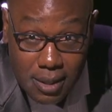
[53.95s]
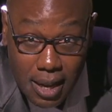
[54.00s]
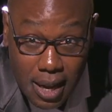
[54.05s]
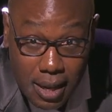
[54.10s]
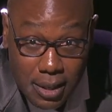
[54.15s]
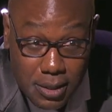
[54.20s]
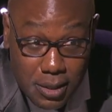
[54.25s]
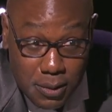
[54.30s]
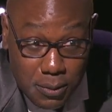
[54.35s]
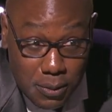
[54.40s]
I
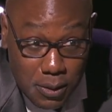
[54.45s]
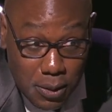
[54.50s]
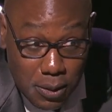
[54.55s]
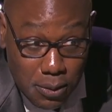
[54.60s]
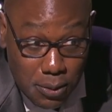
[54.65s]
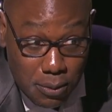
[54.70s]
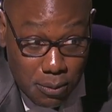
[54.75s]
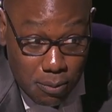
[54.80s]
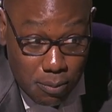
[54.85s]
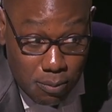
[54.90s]
just
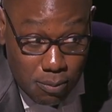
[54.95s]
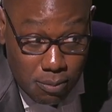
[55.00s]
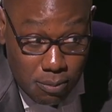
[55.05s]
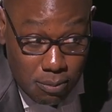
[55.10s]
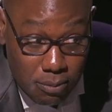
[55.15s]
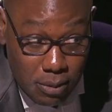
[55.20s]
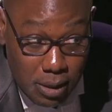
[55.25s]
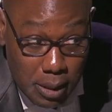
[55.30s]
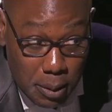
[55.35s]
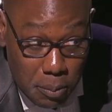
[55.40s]
feel
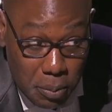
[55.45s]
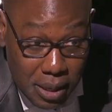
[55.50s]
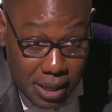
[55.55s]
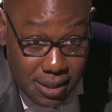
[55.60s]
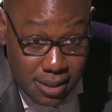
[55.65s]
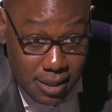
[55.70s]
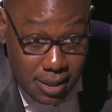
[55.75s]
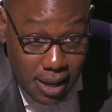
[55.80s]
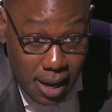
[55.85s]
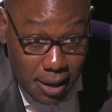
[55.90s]
really
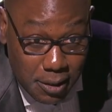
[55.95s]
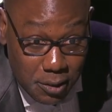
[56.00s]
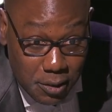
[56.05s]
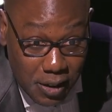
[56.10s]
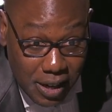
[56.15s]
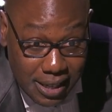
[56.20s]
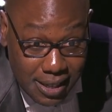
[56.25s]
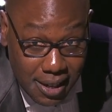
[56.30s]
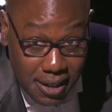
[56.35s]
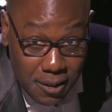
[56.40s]
blessed and honored
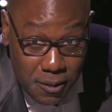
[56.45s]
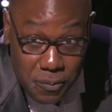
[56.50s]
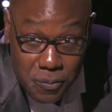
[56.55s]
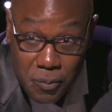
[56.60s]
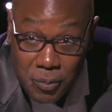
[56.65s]
right now.